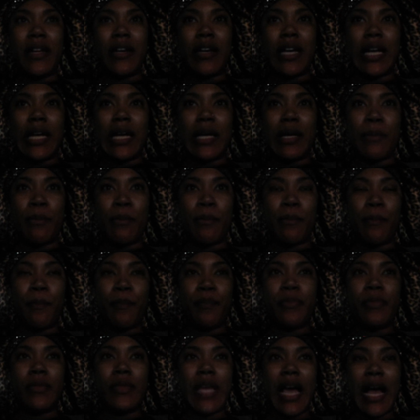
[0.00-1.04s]

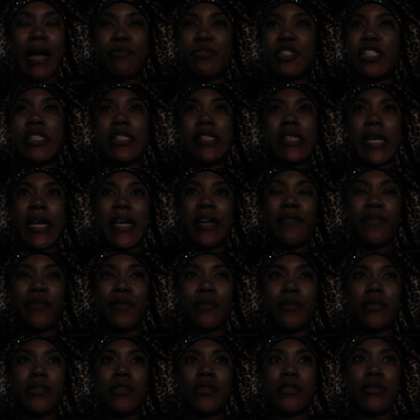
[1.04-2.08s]
I'm just
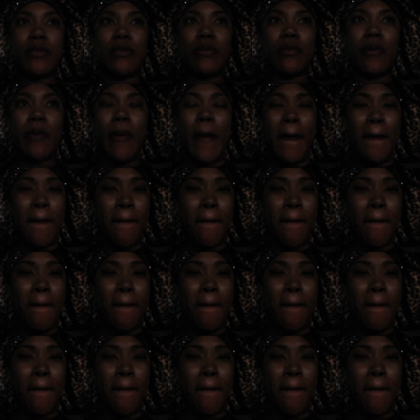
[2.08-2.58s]
thankful to